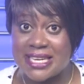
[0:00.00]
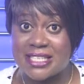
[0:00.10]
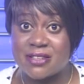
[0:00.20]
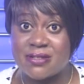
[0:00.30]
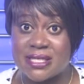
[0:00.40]

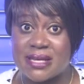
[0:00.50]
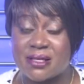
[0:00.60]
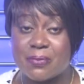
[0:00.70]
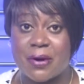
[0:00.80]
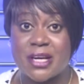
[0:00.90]
Little says
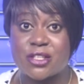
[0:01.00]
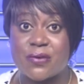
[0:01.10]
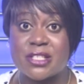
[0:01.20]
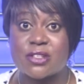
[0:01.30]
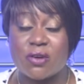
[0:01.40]
the pressure
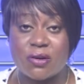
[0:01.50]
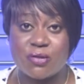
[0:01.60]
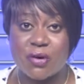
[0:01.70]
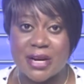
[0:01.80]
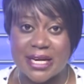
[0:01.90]
is on
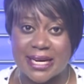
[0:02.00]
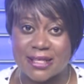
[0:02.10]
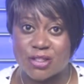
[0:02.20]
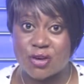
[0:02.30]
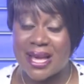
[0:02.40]
for
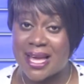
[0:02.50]
England to